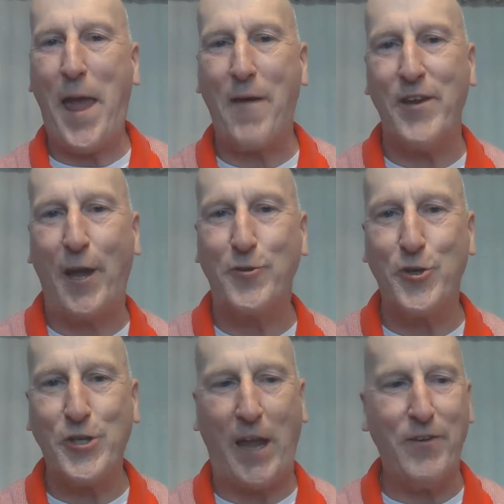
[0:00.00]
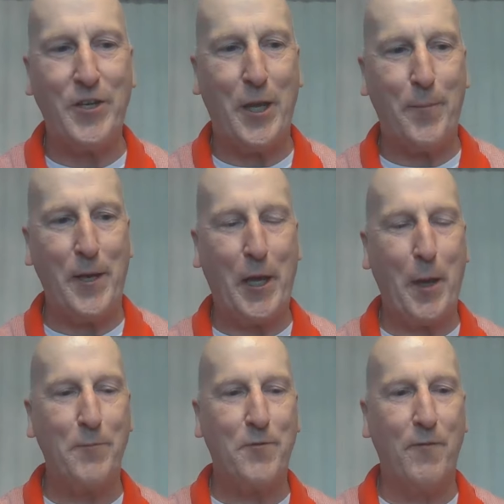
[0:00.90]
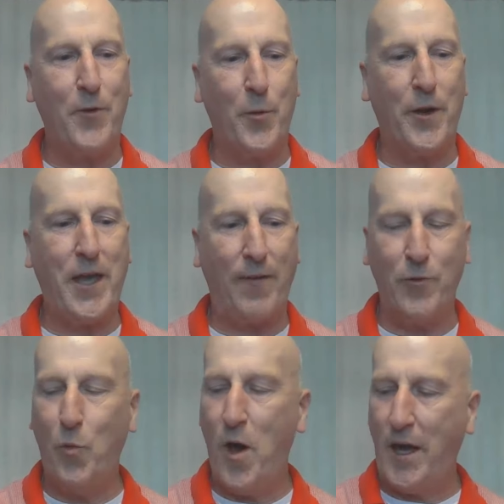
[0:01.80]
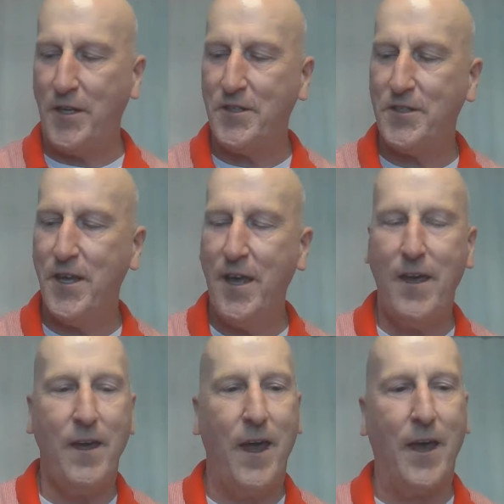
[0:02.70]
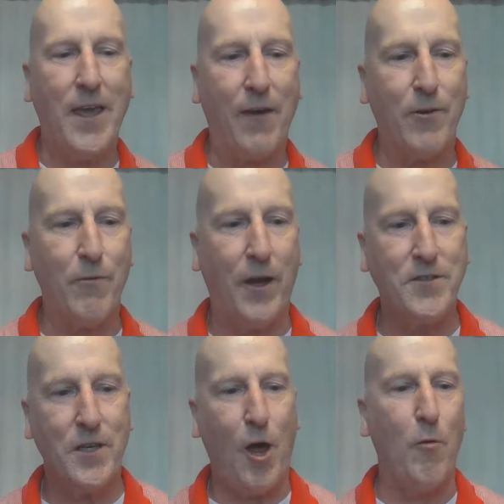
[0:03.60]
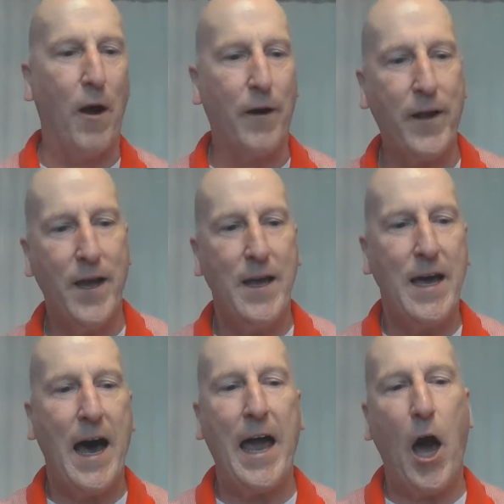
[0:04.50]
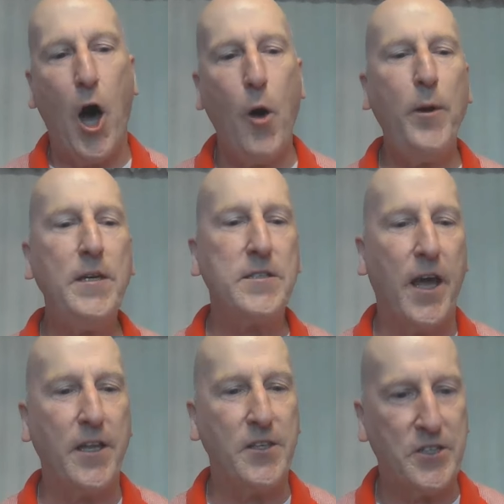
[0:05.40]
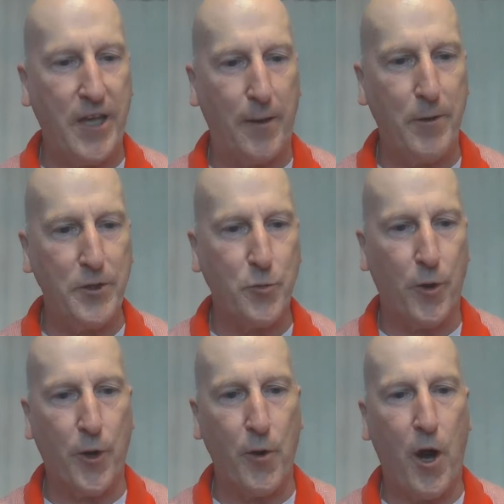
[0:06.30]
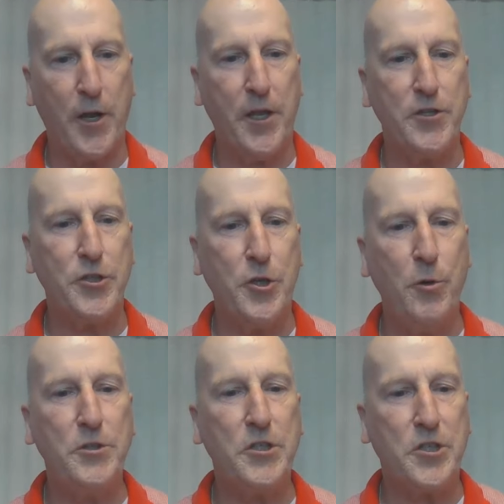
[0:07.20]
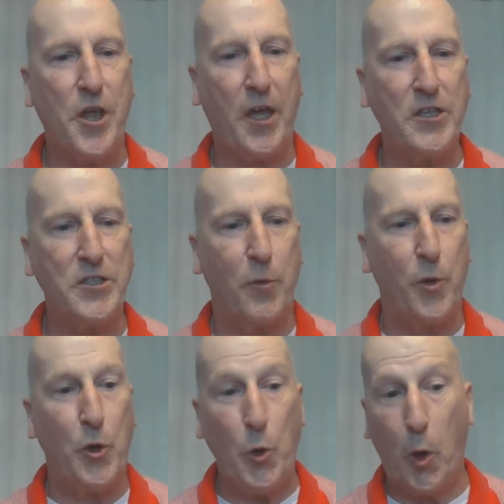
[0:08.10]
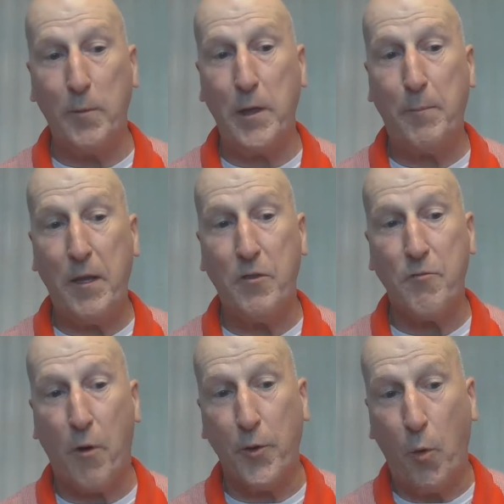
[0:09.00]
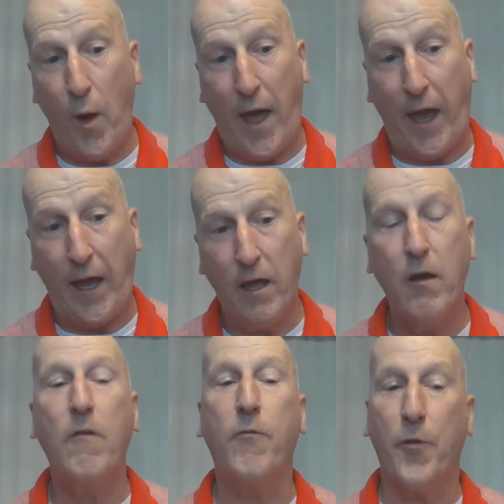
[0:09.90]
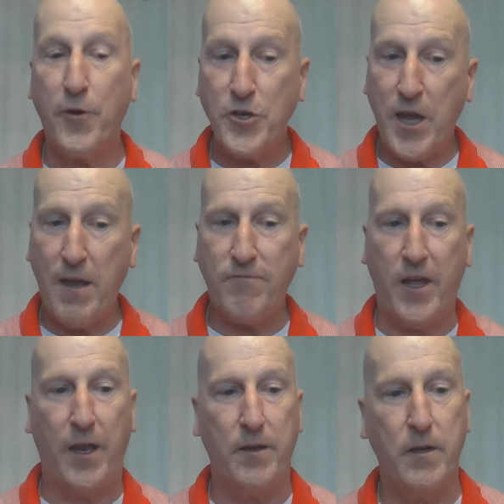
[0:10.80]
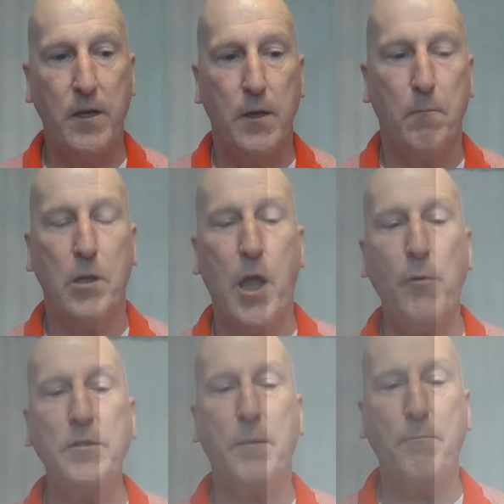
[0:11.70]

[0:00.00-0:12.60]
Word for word: we have an extra shaving tip, and it comes from viewer Kevin Weiss. And Kevin writes, hello, Mark. I always like the segments where your audience uses things that would normally be thrown away for their shave den. Below is a